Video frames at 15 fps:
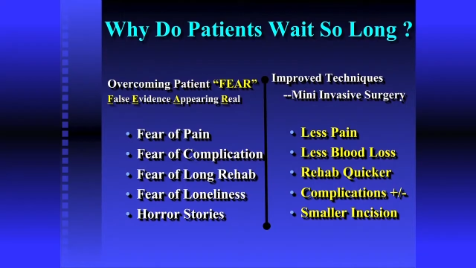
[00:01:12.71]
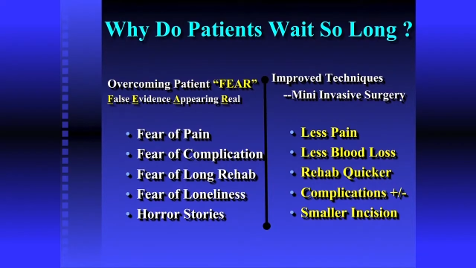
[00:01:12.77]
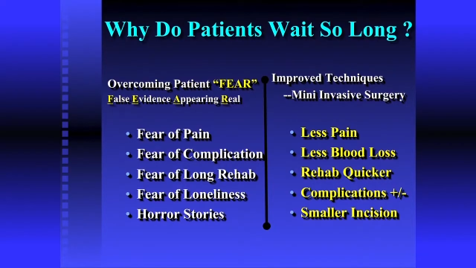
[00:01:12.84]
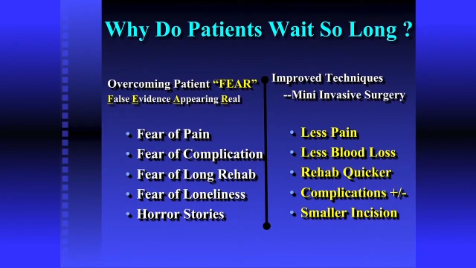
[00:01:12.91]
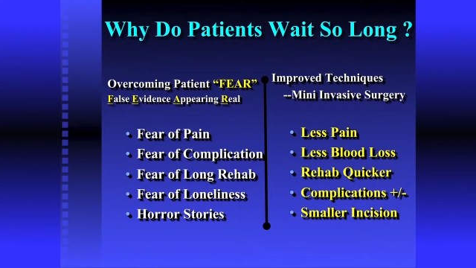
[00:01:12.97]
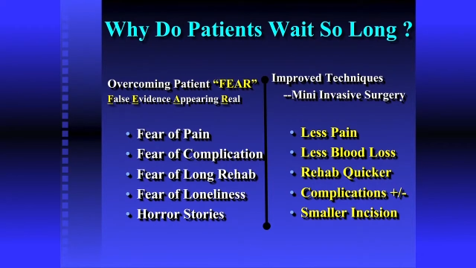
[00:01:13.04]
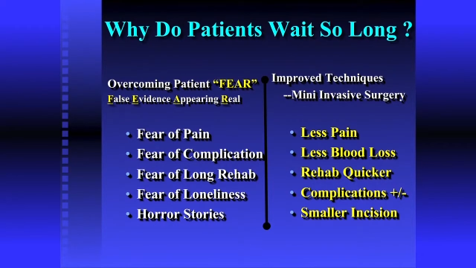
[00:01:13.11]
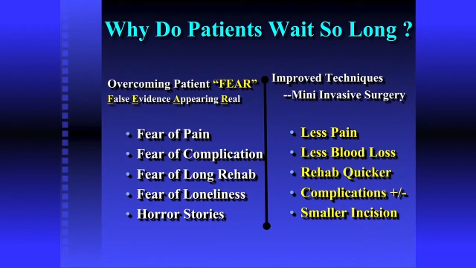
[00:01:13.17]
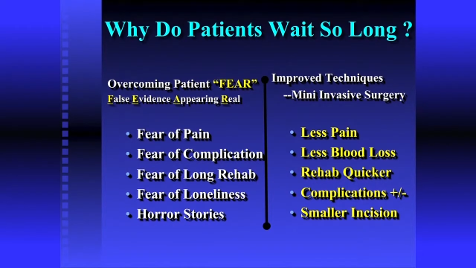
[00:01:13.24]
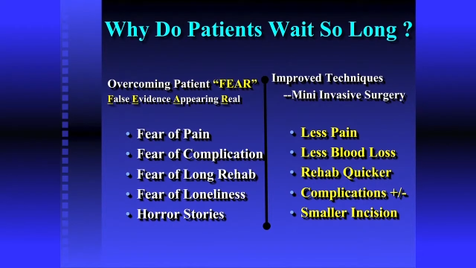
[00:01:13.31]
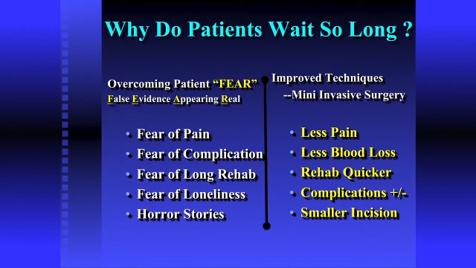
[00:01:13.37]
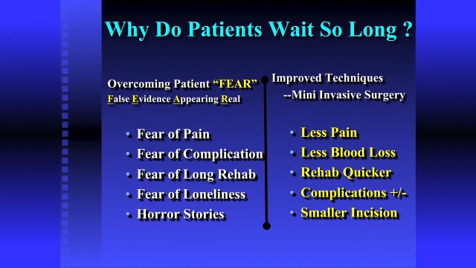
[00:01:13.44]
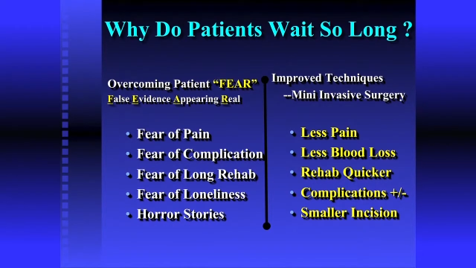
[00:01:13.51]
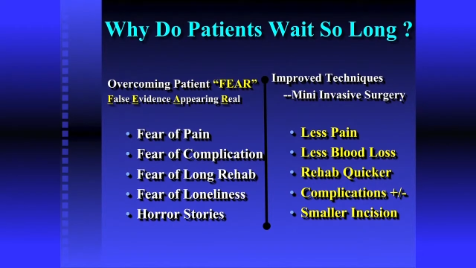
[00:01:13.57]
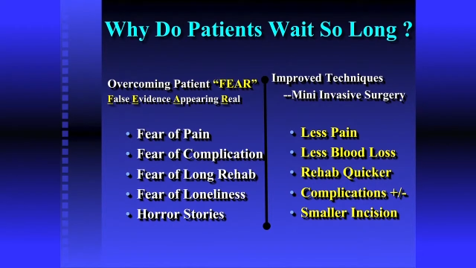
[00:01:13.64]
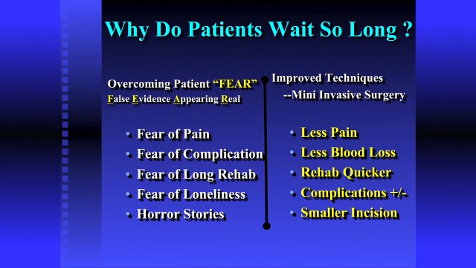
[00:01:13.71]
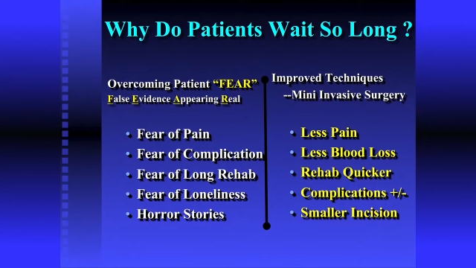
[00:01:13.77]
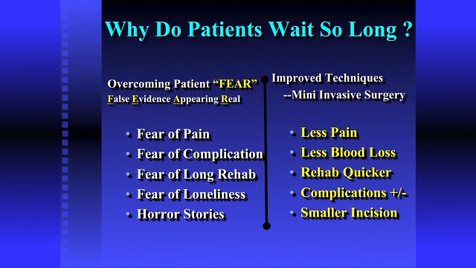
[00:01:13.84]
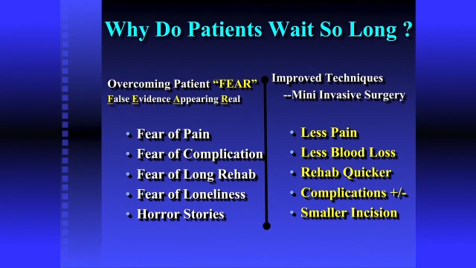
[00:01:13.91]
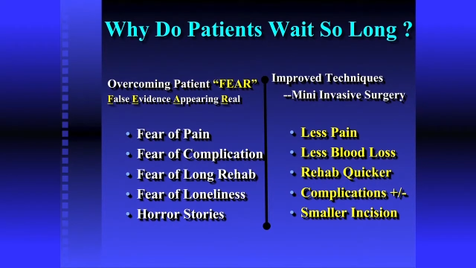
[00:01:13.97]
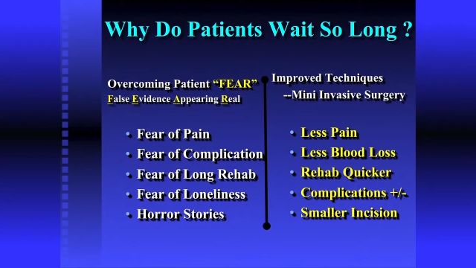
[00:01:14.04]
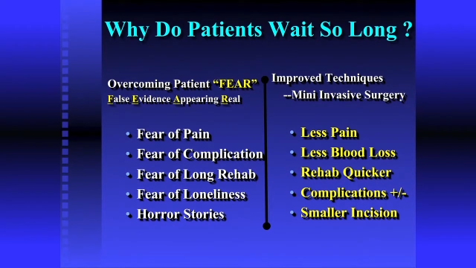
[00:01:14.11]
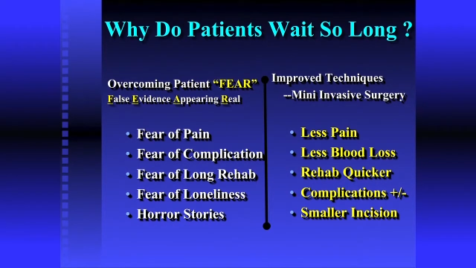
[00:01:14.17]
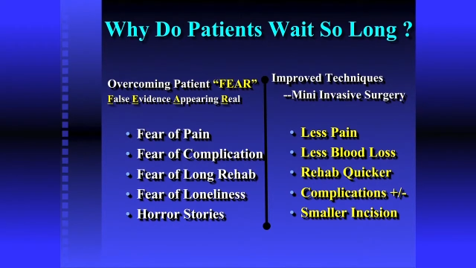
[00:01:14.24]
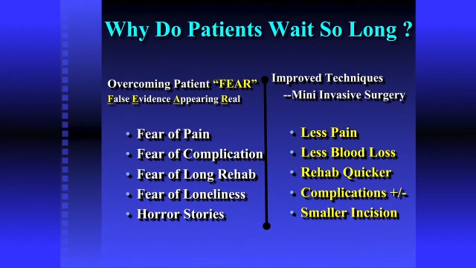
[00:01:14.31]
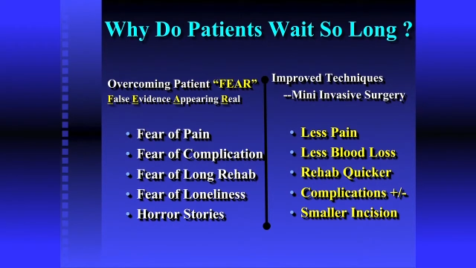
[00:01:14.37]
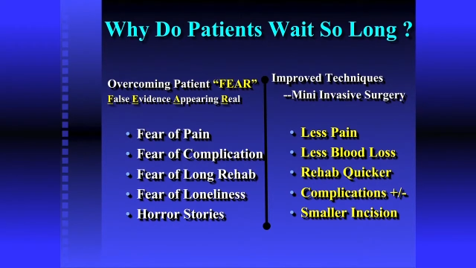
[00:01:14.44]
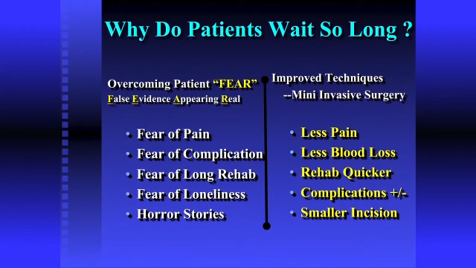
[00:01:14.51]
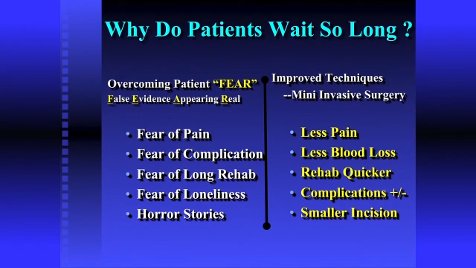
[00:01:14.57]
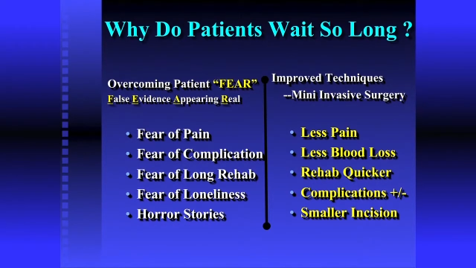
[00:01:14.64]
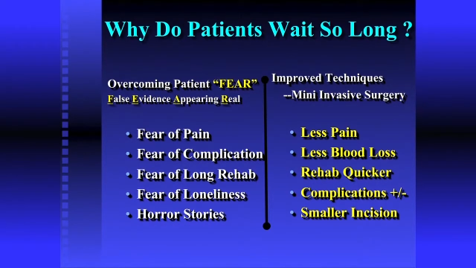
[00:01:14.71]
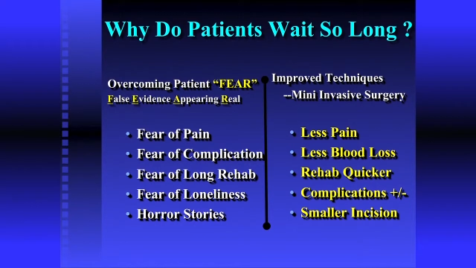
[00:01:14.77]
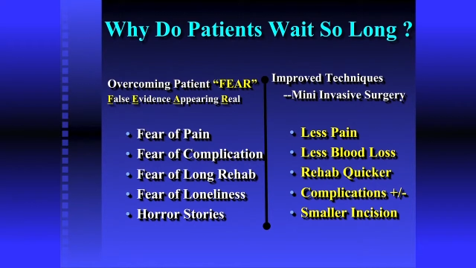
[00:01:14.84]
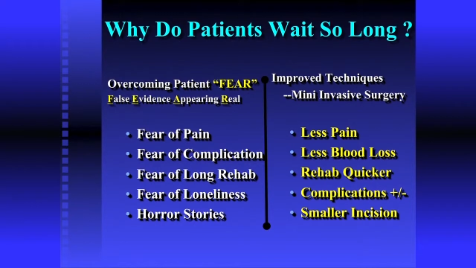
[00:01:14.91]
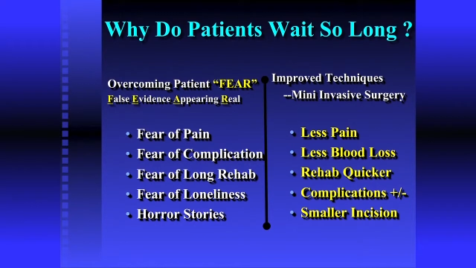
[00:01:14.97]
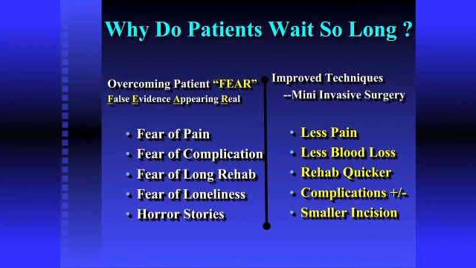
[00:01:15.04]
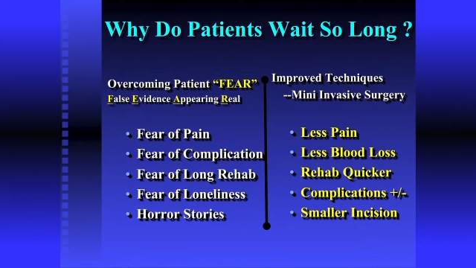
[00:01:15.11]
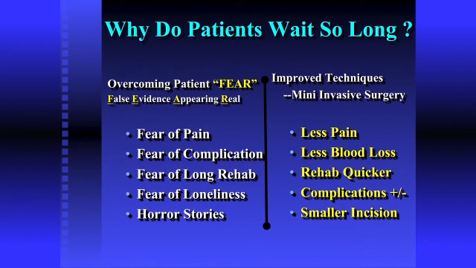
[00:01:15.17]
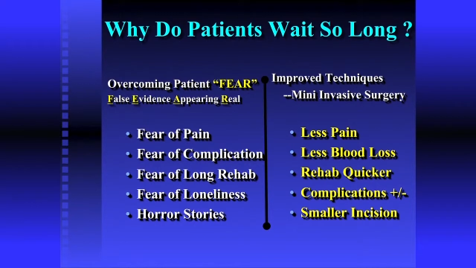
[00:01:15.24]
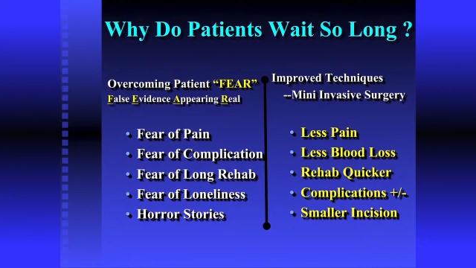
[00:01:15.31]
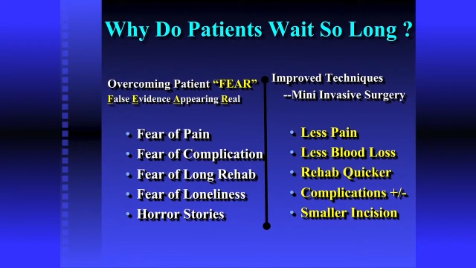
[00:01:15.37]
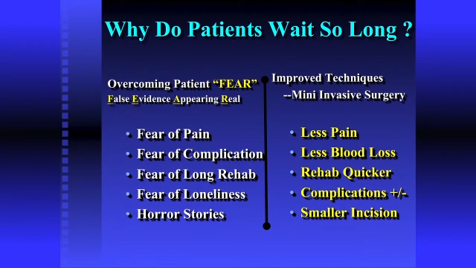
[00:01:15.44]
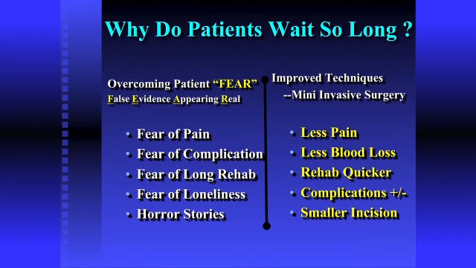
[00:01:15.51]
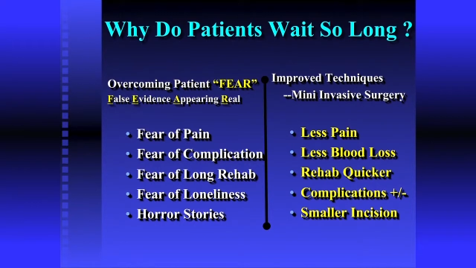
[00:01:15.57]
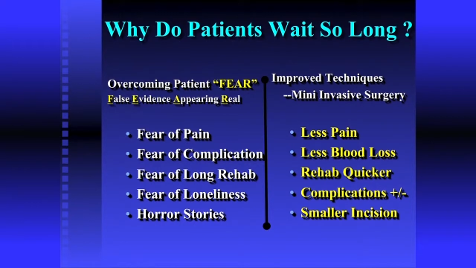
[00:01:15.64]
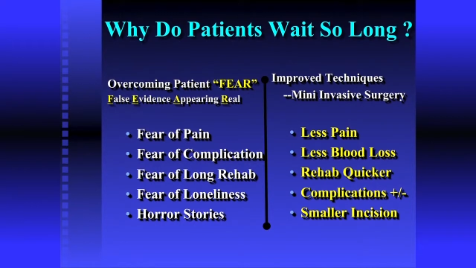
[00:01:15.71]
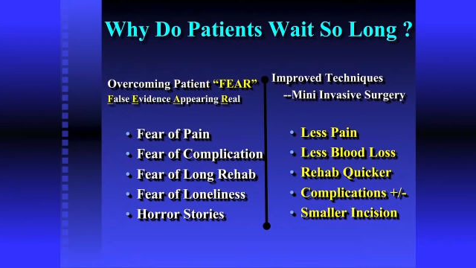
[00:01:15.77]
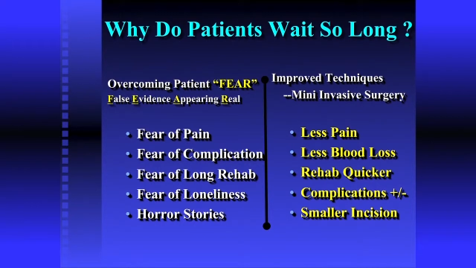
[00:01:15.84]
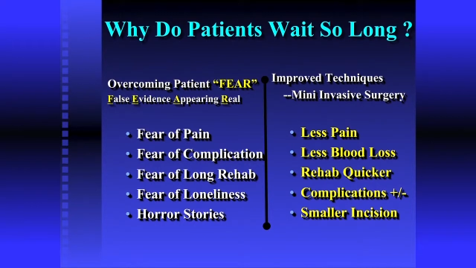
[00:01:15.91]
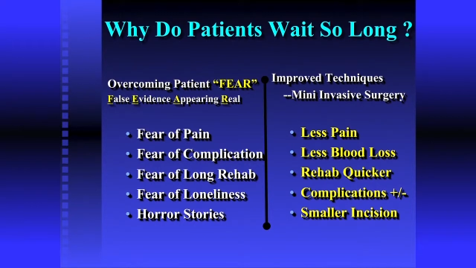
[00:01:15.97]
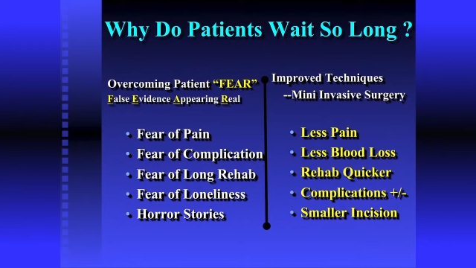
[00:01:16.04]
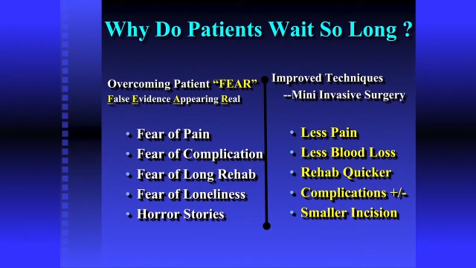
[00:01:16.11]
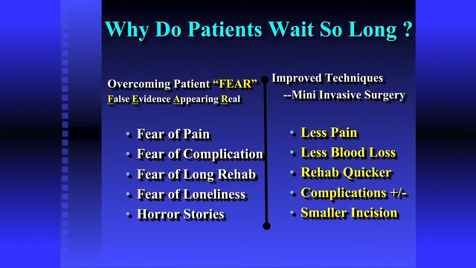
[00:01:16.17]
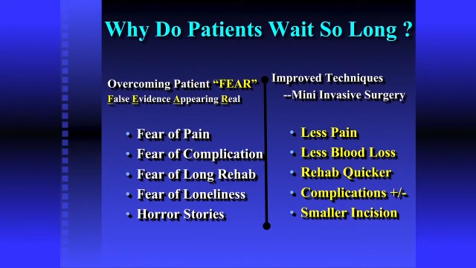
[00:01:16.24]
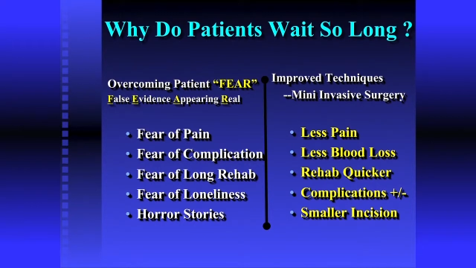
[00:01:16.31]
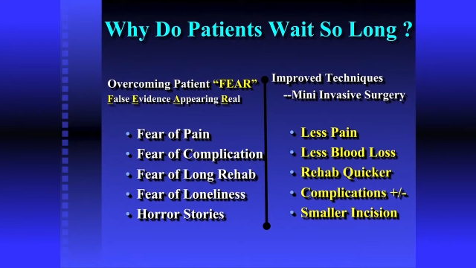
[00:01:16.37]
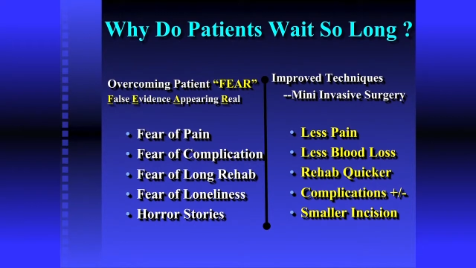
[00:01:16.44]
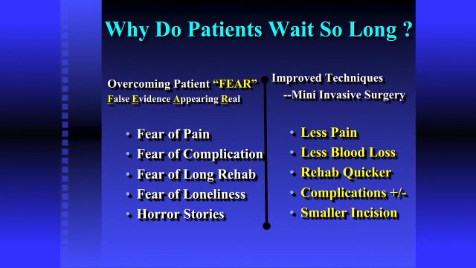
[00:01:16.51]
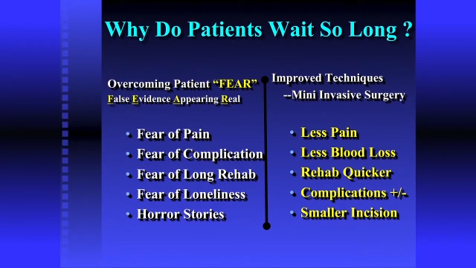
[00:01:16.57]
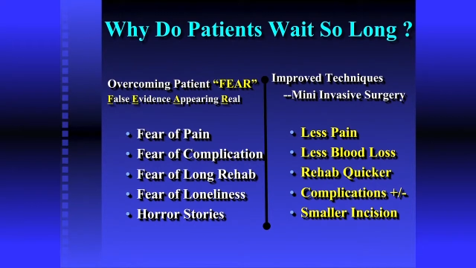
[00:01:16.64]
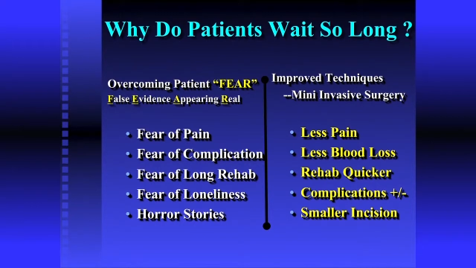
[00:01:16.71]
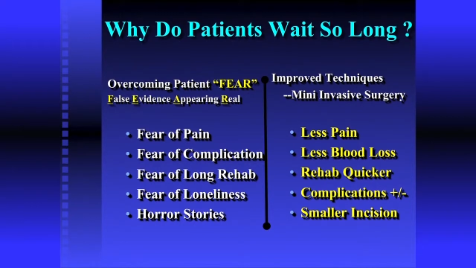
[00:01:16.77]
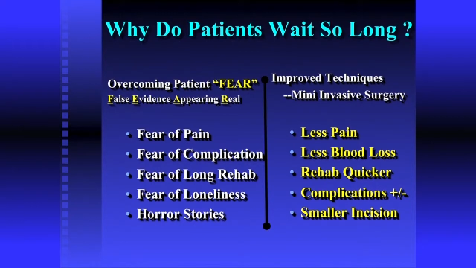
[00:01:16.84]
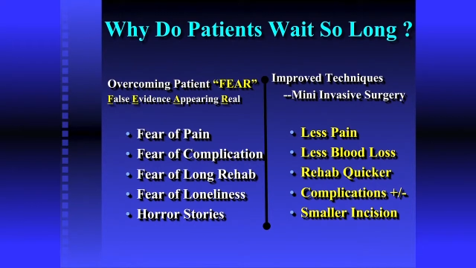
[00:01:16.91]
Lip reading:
No face is visible, so there are no lips to read.